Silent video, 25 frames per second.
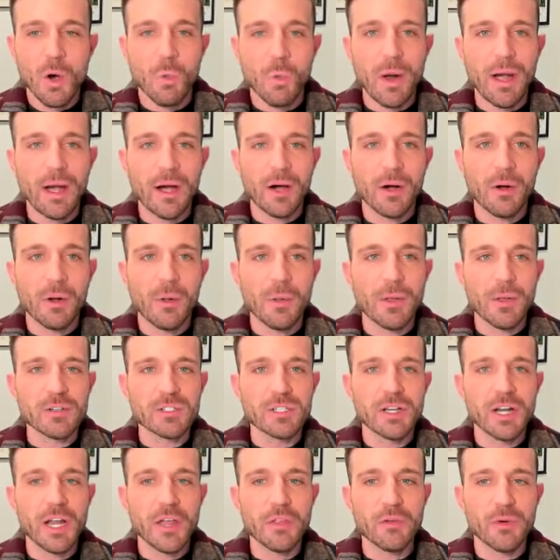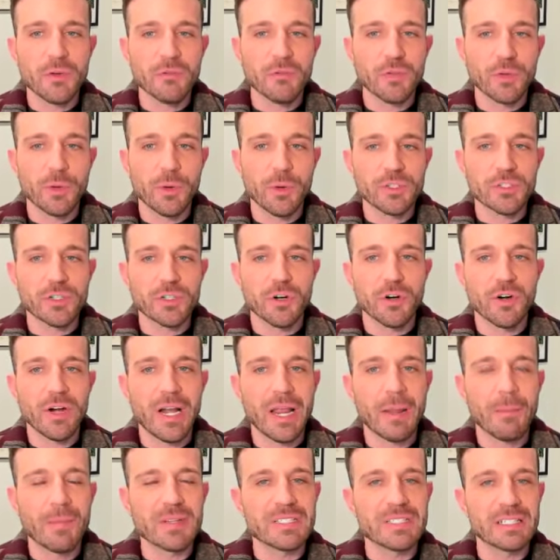Well, there's another influencer. Her
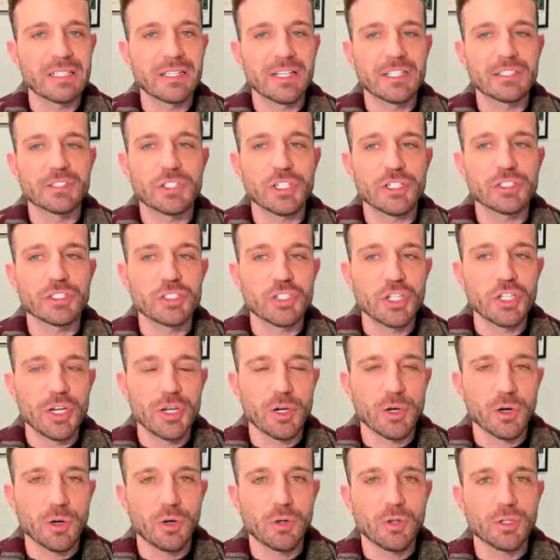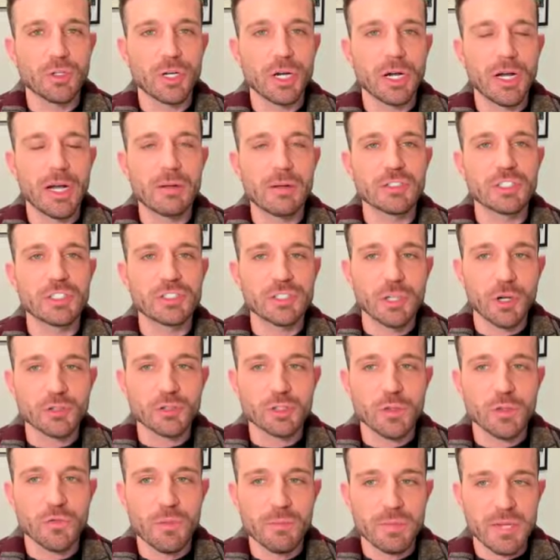name is Alicia Sheil. She's
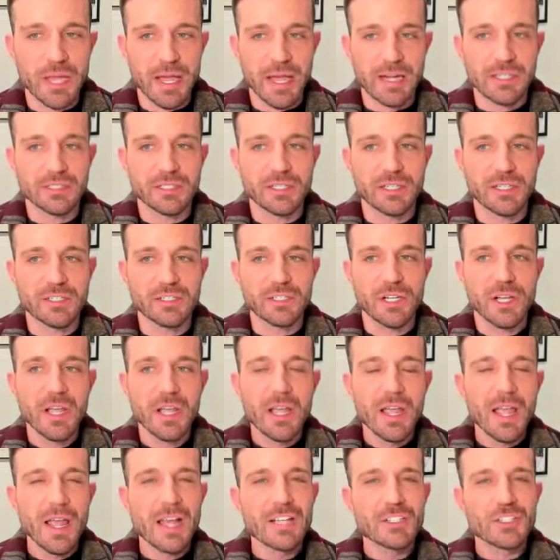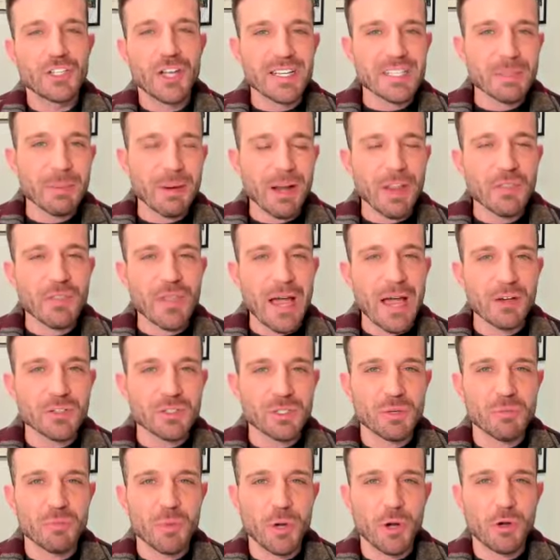also from Texas. She has about
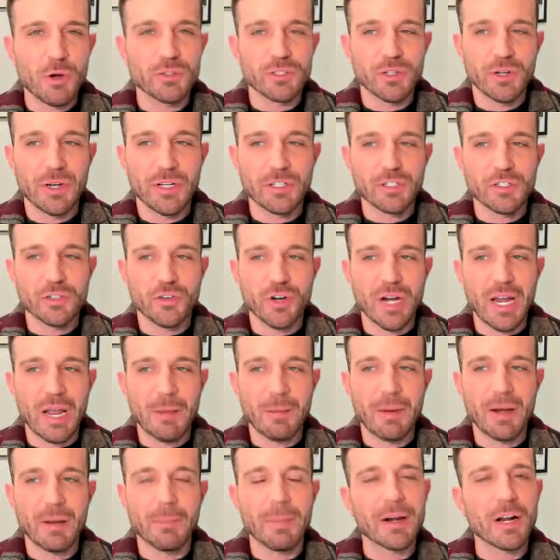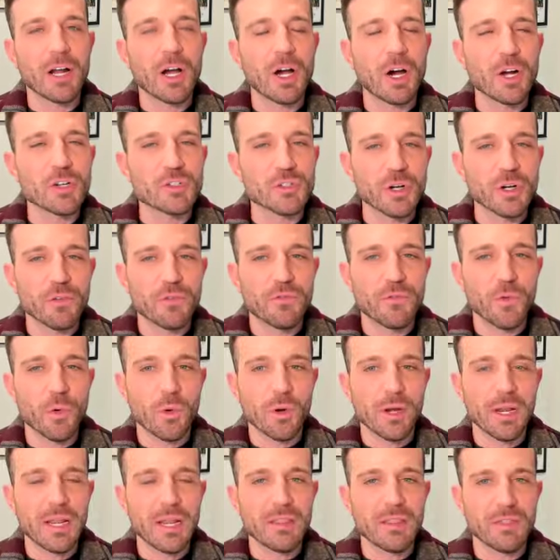1,000 posts on Instagram and about
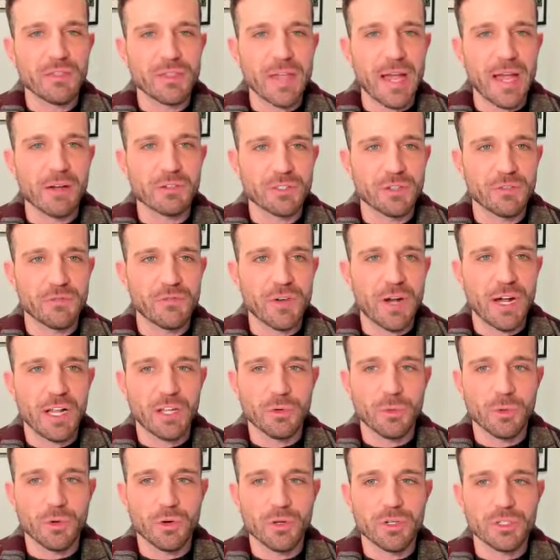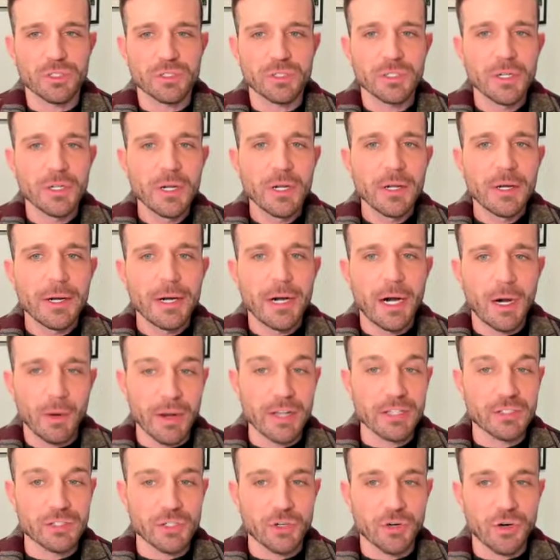140,000 followers on
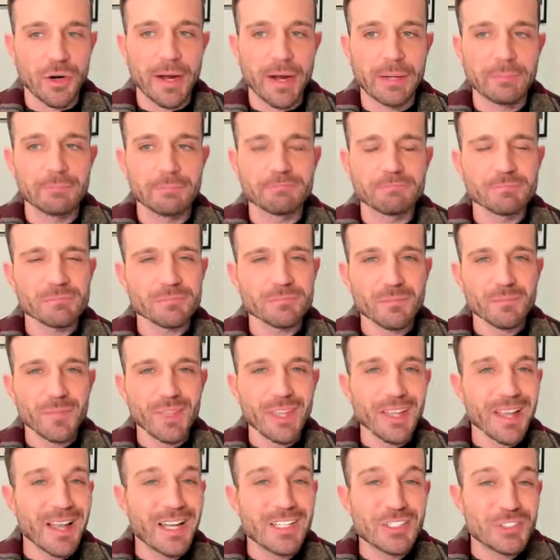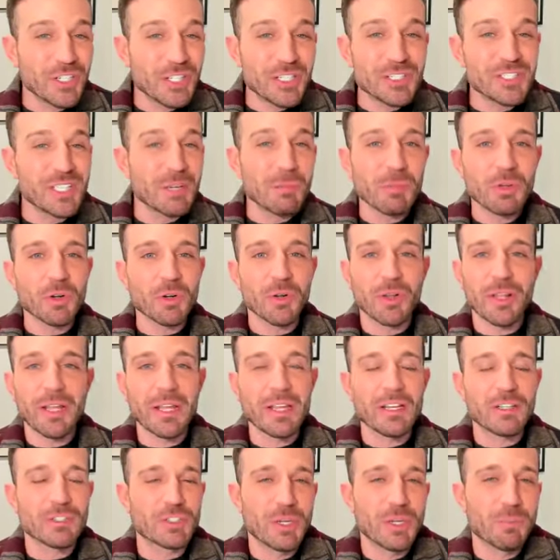Instagram. And
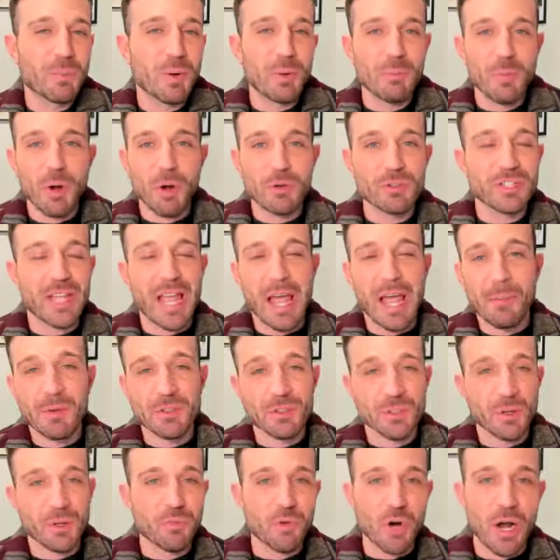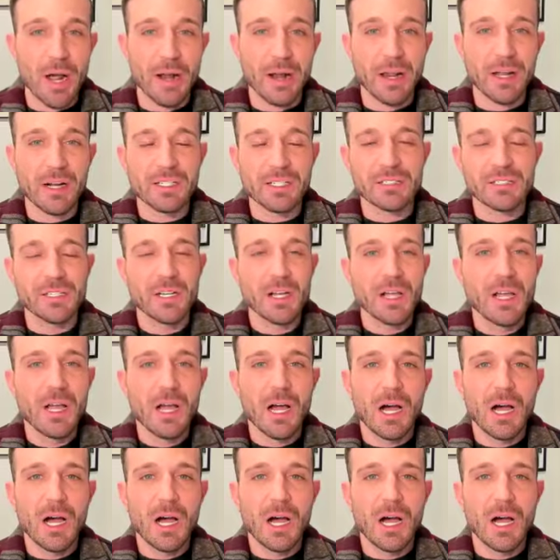she promotes Amazon products.